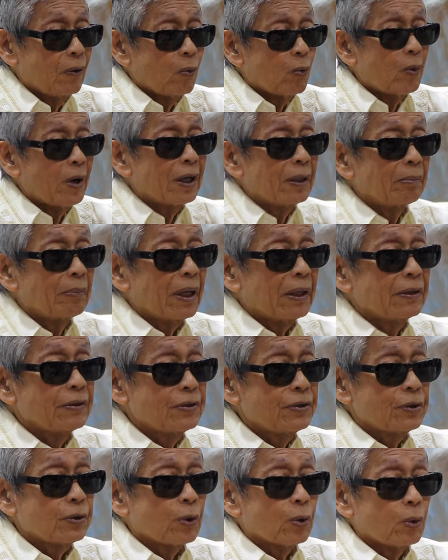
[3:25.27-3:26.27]
one-man
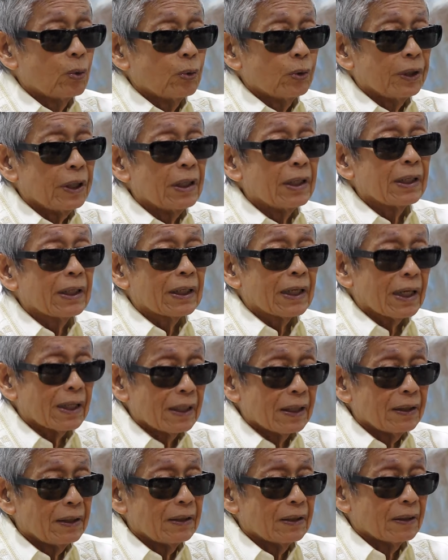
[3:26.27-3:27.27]
show in
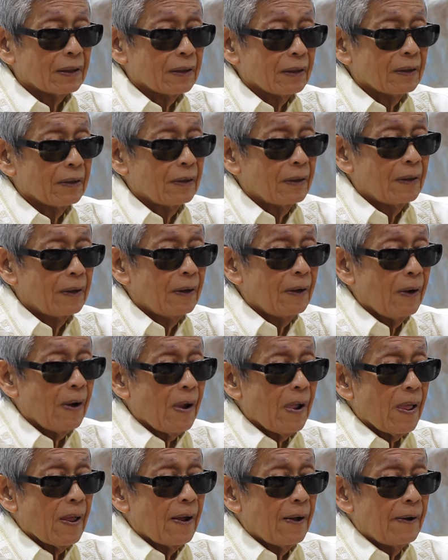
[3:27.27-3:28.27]
Canada.
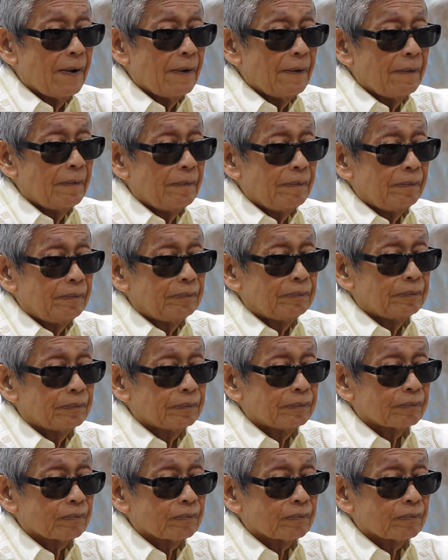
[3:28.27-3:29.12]
Okay.